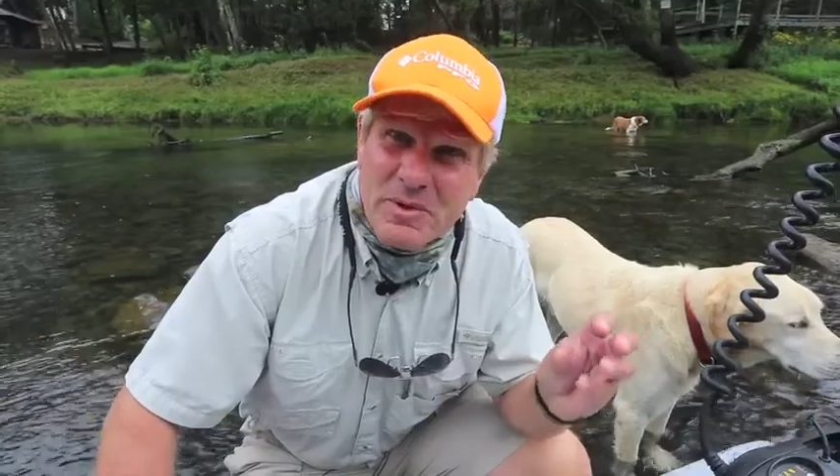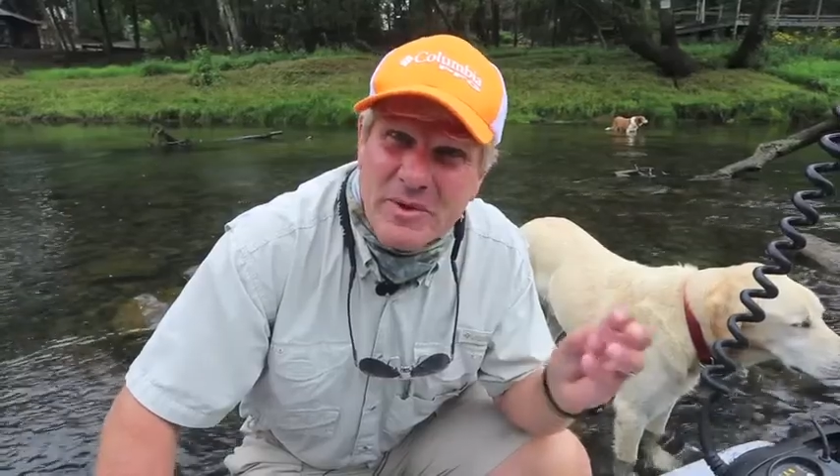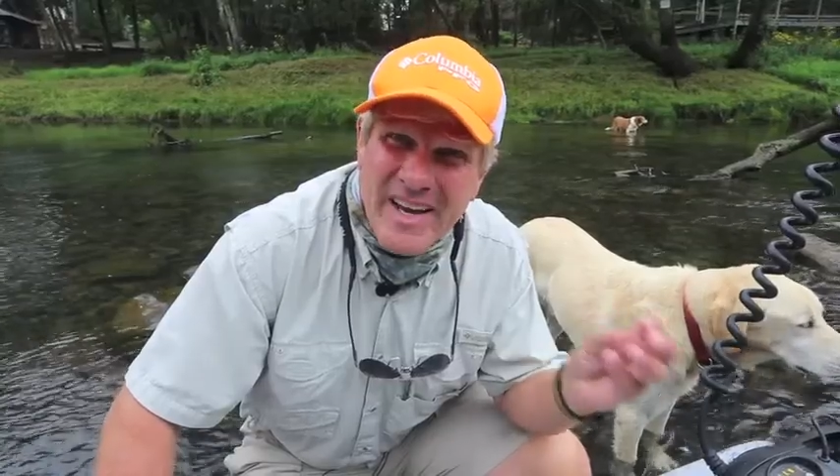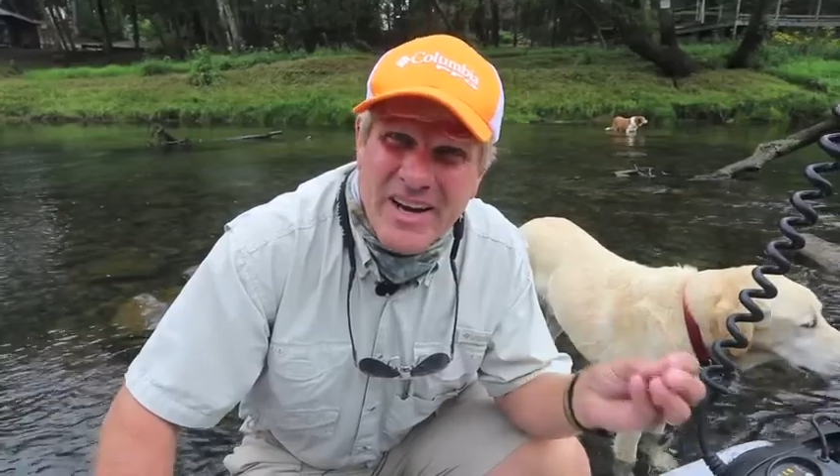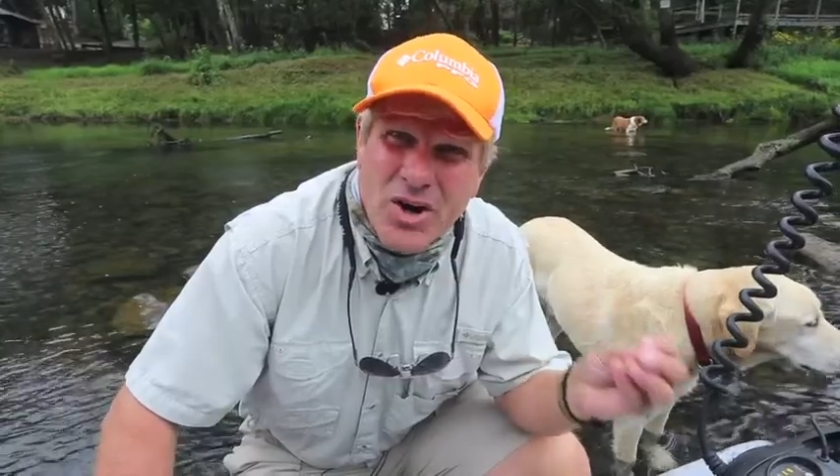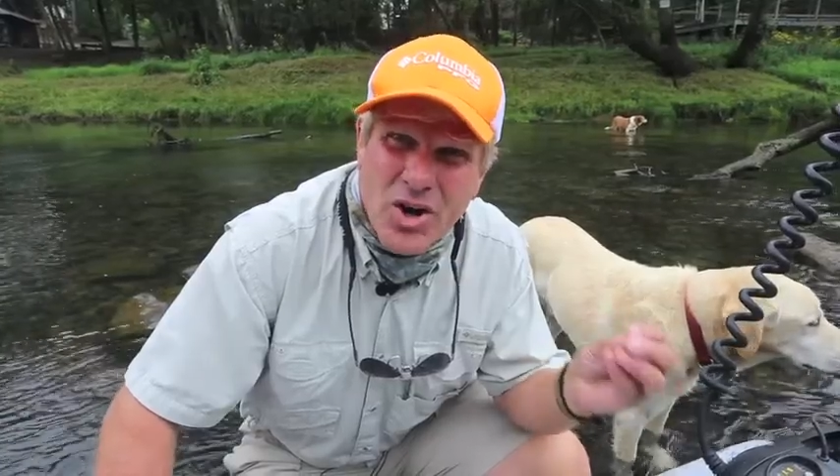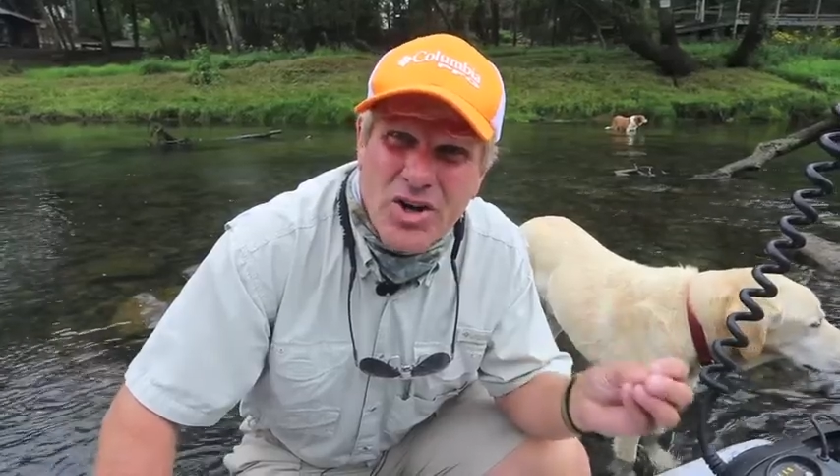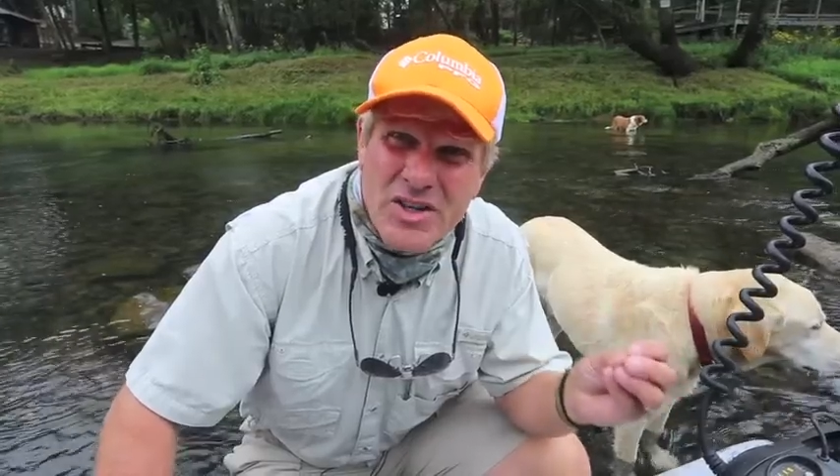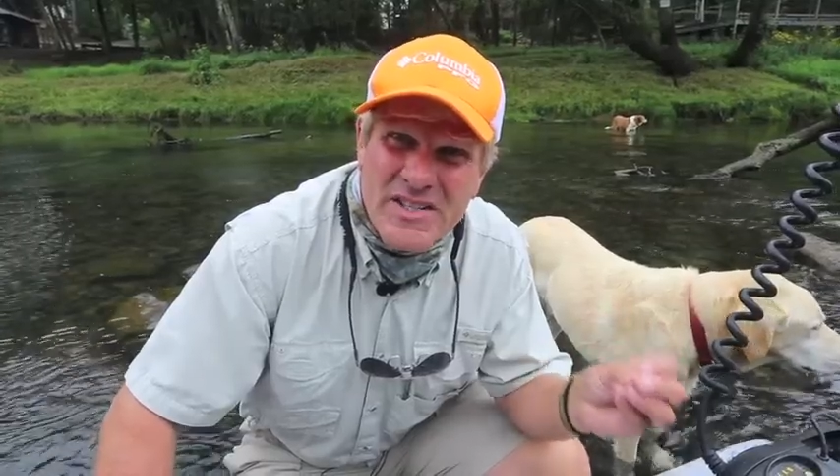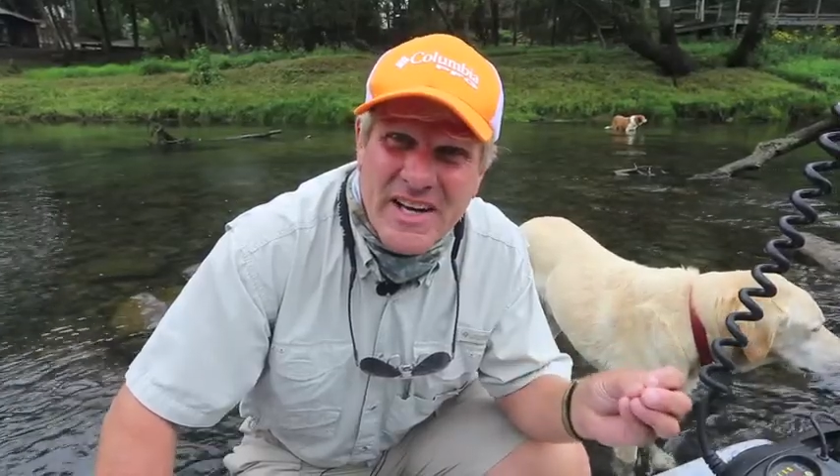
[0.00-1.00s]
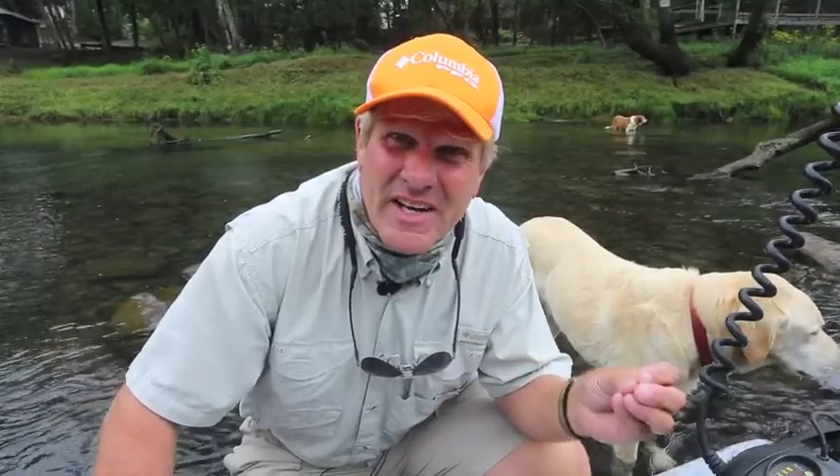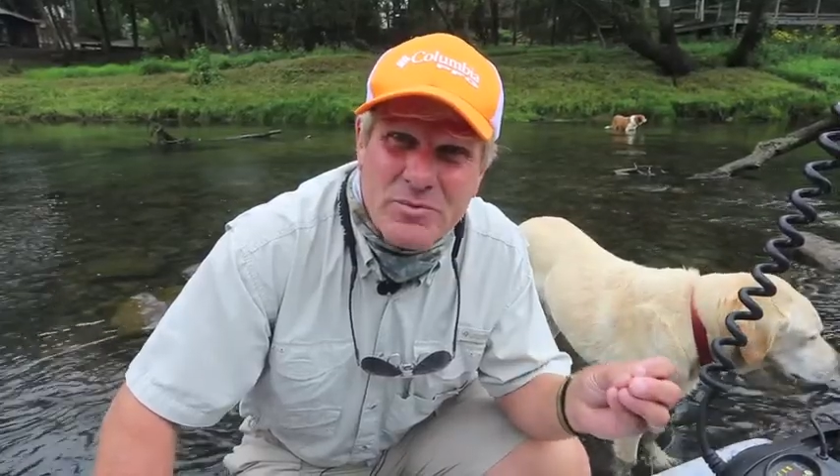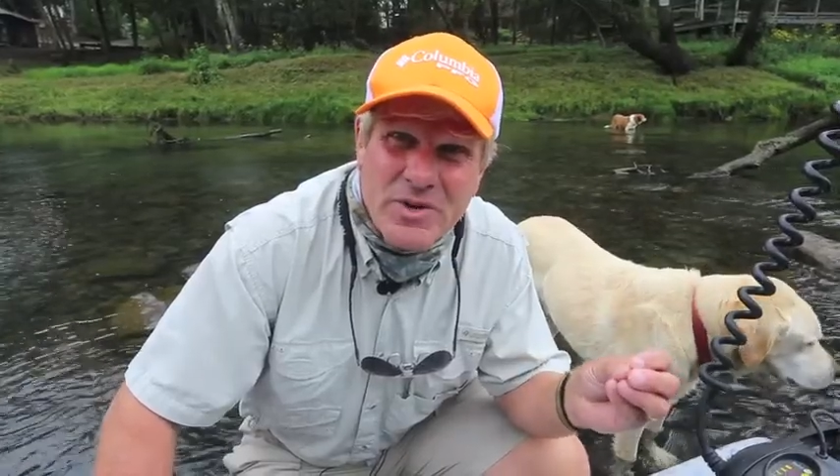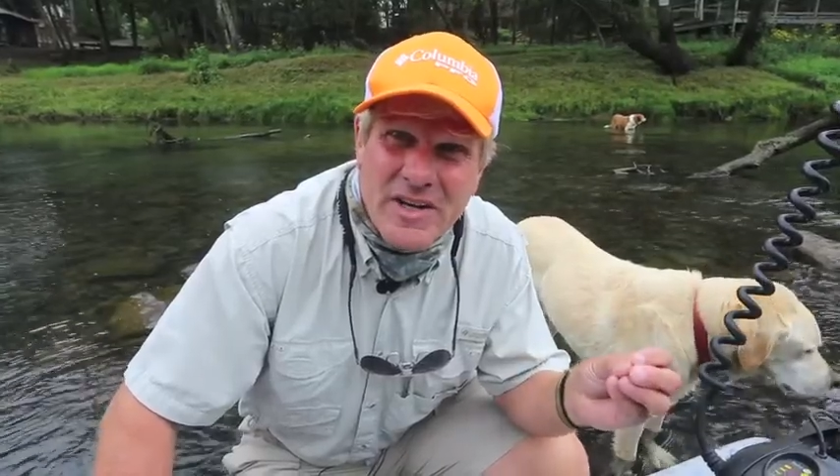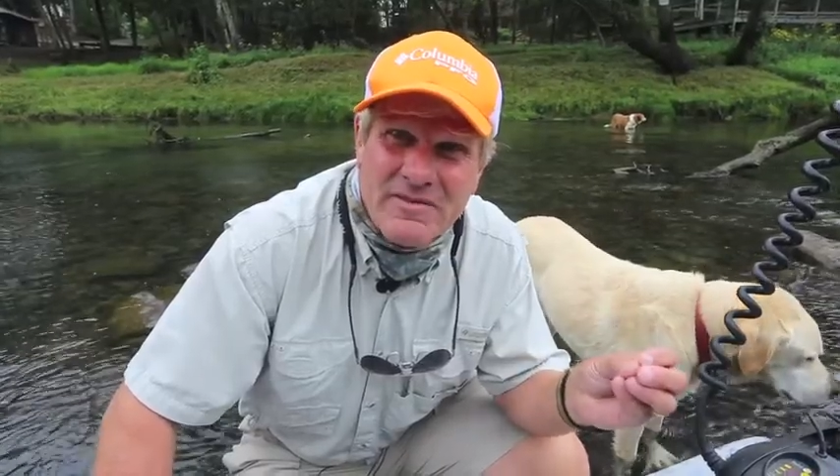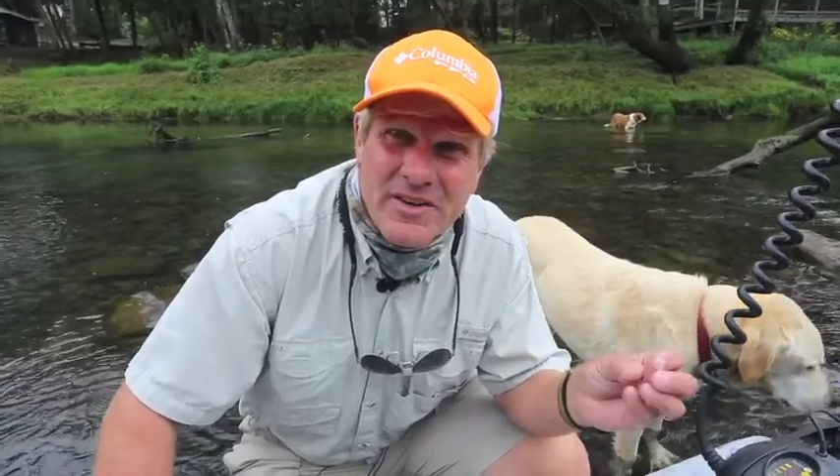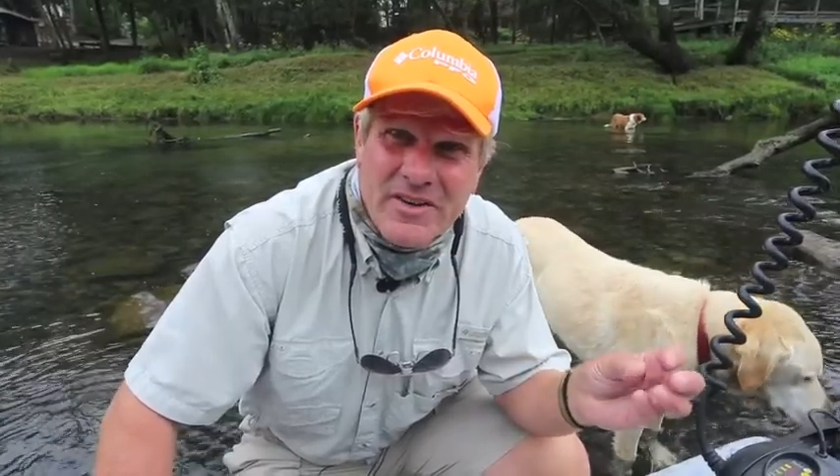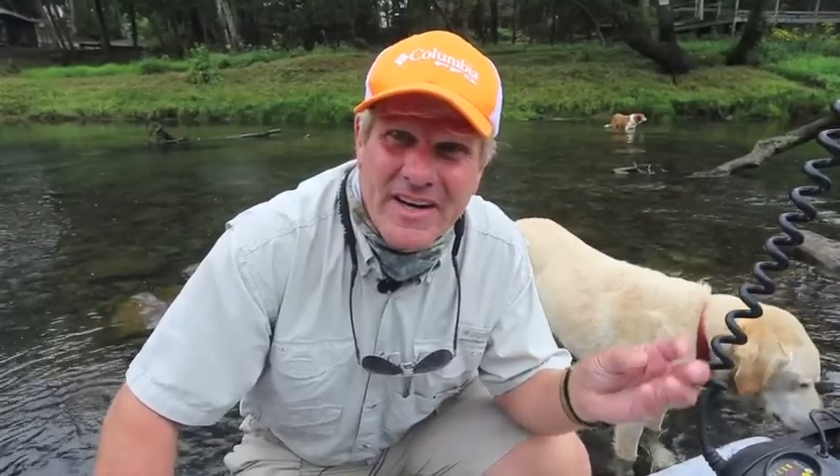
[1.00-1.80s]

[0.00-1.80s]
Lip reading: but we had a hard time trying to figure